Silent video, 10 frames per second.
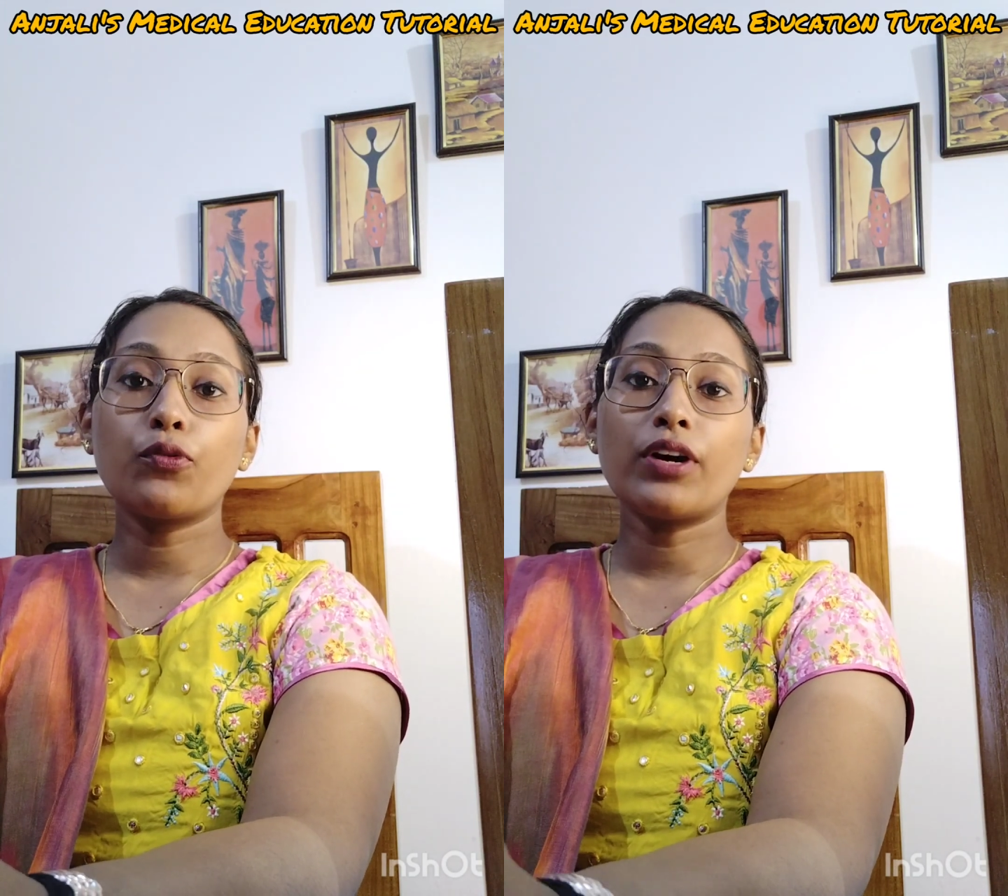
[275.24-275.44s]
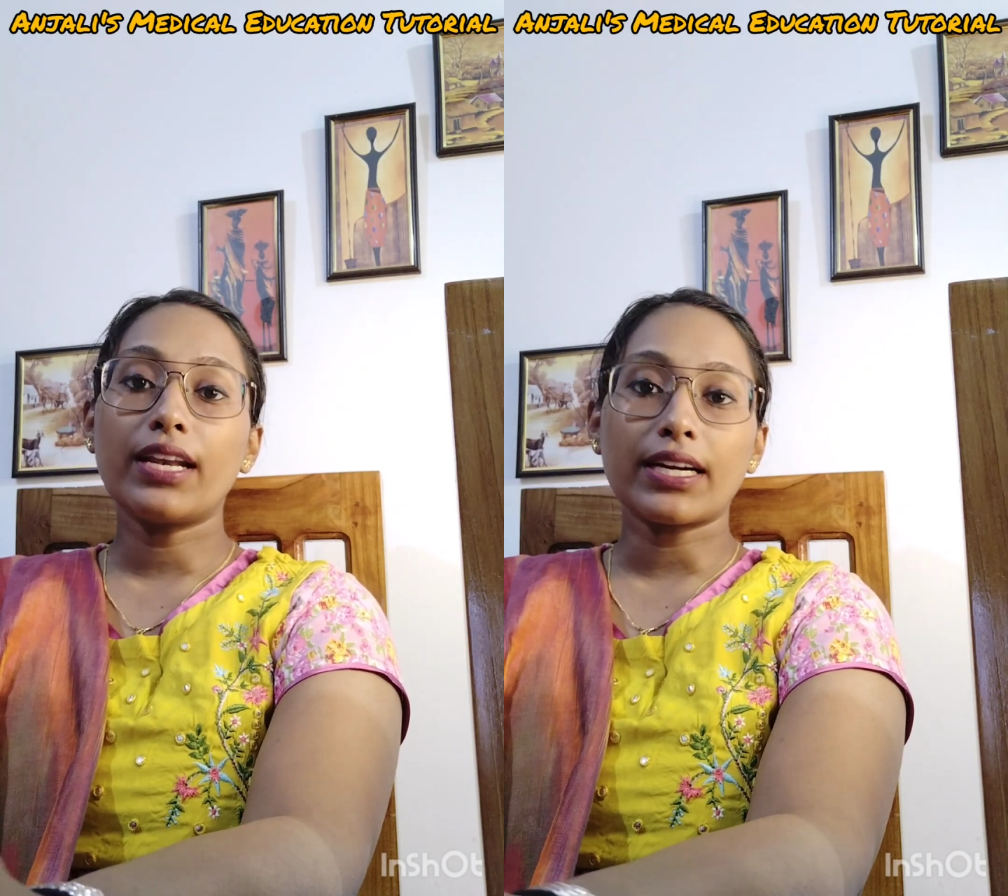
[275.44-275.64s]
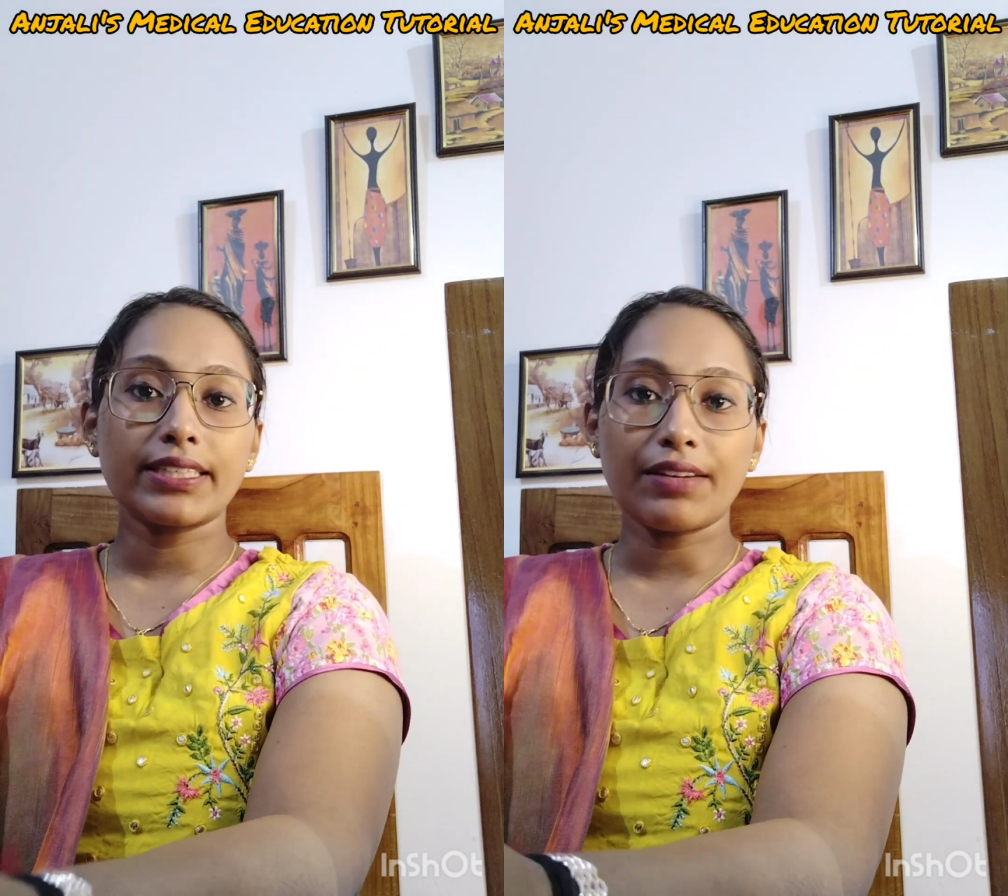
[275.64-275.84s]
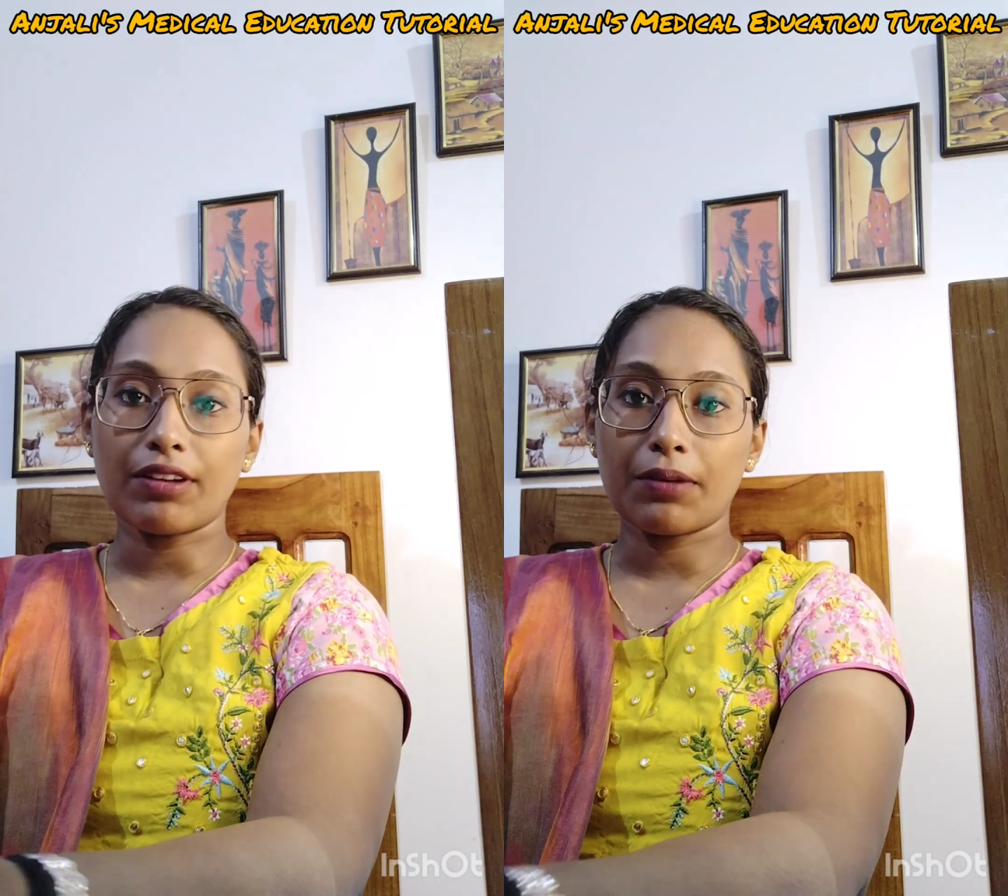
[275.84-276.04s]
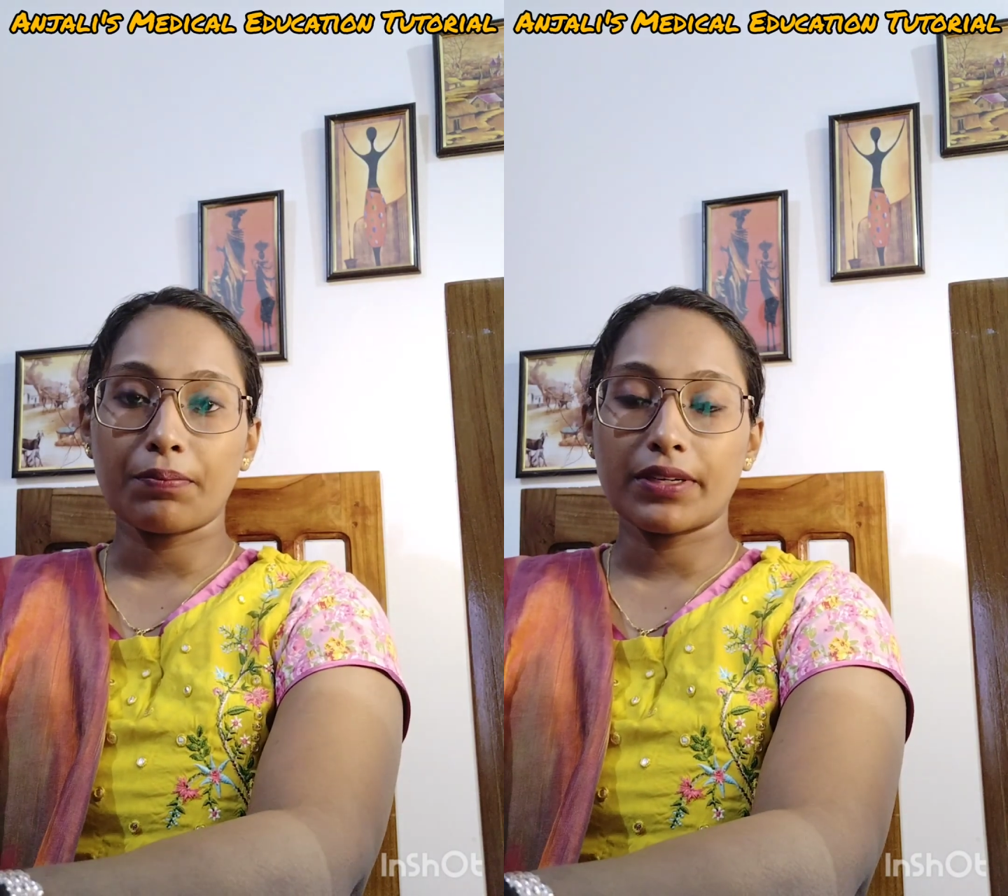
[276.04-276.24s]
poor lung
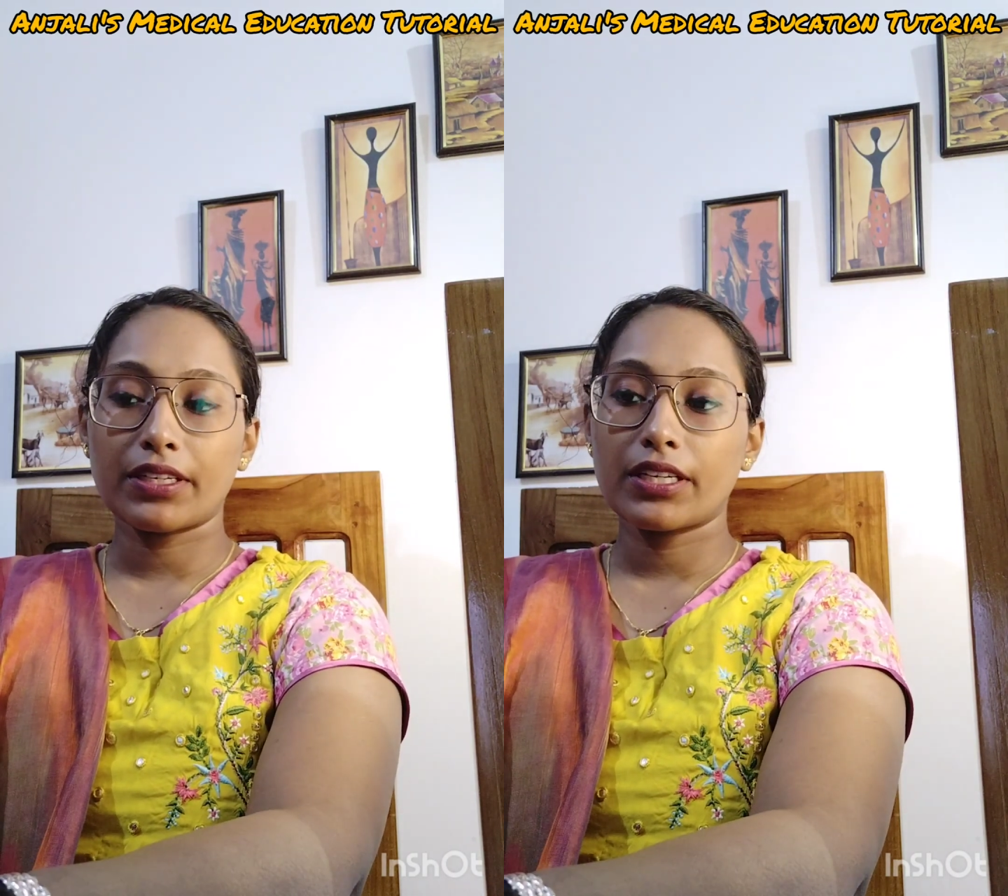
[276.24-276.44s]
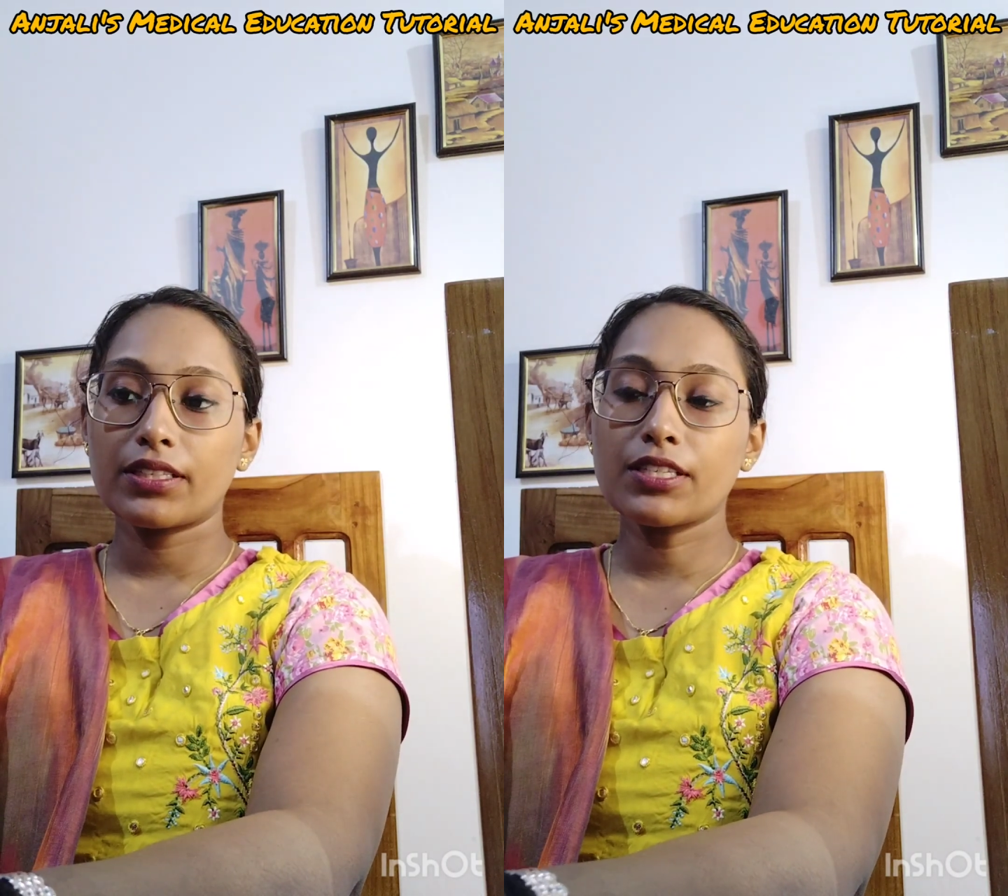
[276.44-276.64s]
development.